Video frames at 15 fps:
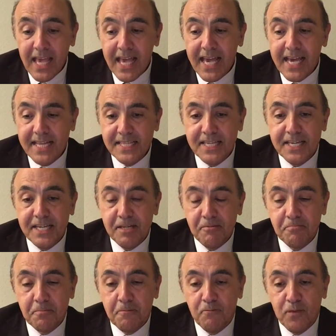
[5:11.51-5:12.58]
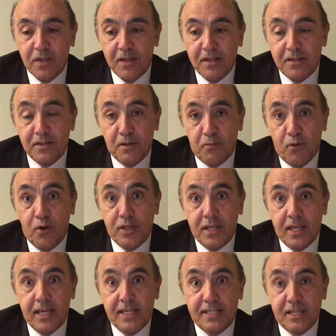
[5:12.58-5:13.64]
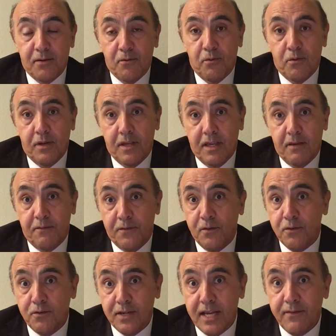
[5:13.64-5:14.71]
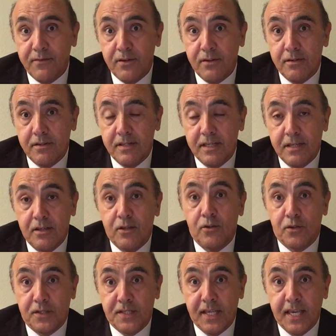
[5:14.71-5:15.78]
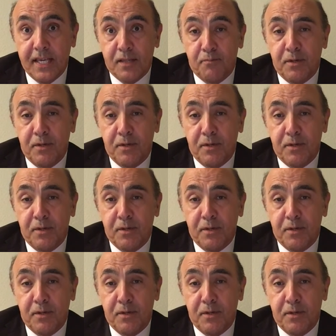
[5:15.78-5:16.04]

And the point is, if you travel, you'll see it.